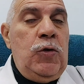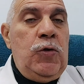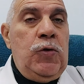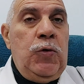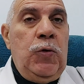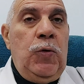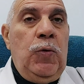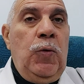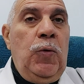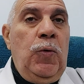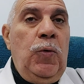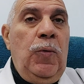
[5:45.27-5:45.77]

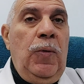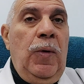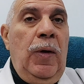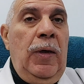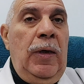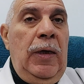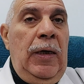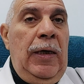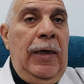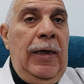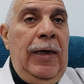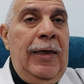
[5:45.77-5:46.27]
So,
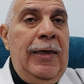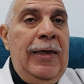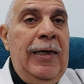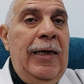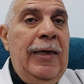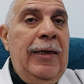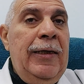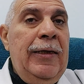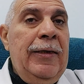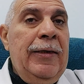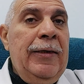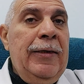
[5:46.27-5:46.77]

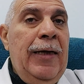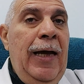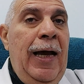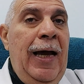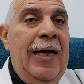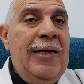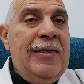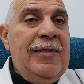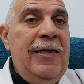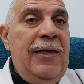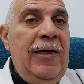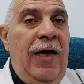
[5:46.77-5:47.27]

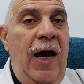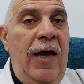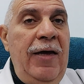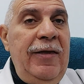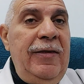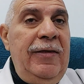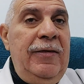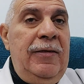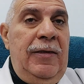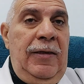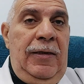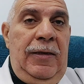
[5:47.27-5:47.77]
as
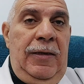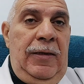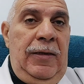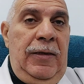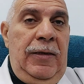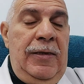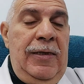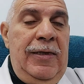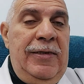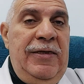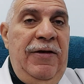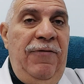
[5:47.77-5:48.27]
regard
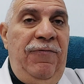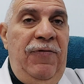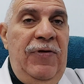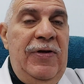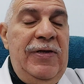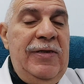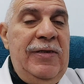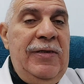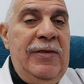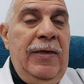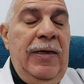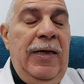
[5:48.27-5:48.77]

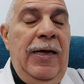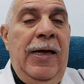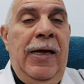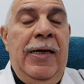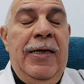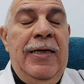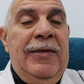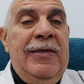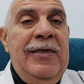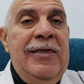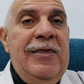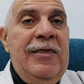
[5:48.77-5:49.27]
syphilis,
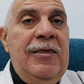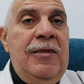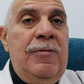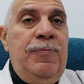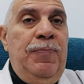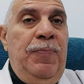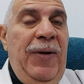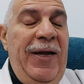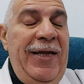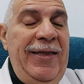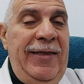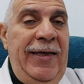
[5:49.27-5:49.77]
it is
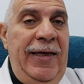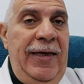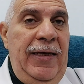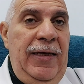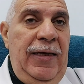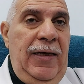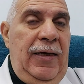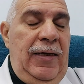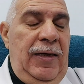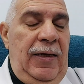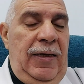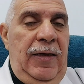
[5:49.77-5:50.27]

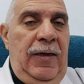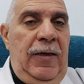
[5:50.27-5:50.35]
spreading